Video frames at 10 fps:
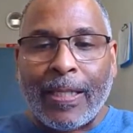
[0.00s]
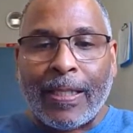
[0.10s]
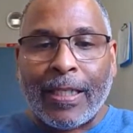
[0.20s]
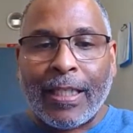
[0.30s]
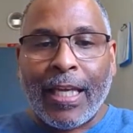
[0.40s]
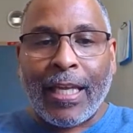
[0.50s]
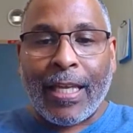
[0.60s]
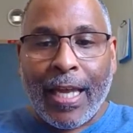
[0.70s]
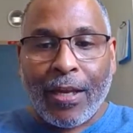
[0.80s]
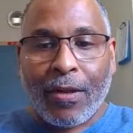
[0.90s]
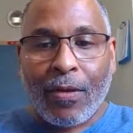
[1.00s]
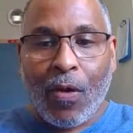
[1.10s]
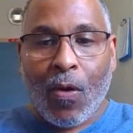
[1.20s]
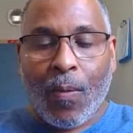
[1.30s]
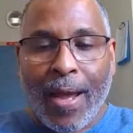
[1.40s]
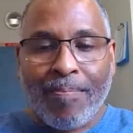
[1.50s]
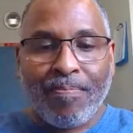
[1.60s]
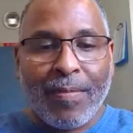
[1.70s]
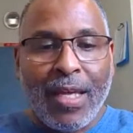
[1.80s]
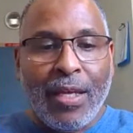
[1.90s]
again later. All right.
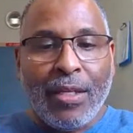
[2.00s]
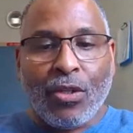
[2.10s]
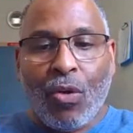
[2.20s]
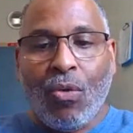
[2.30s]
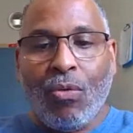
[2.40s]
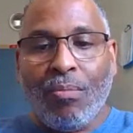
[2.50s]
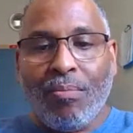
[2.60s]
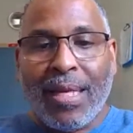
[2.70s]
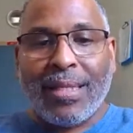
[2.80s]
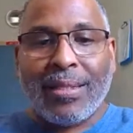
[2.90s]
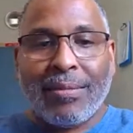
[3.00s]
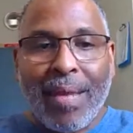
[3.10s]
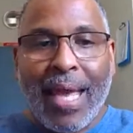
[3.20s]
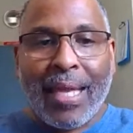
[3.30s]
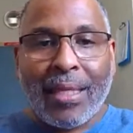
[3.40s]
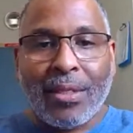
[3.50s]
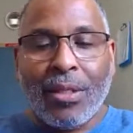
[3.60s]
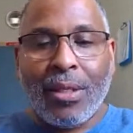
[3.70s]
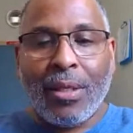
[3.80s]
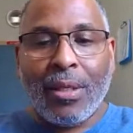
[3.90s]
Don't mismanage
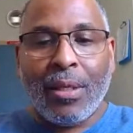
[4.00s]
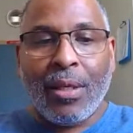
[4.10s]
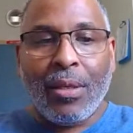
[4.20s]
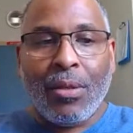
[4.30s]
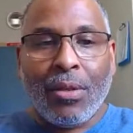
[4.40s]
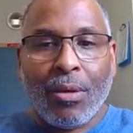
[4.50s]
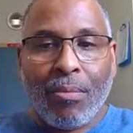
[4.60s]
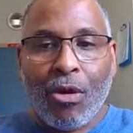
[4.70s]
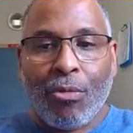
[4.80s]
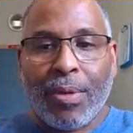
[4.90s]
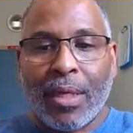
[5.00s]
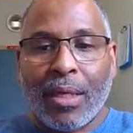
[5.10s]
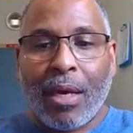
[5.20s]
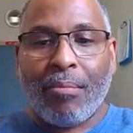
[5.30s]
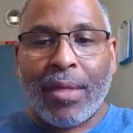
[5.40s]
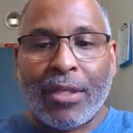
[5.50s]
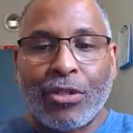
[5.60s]
the moment. God bless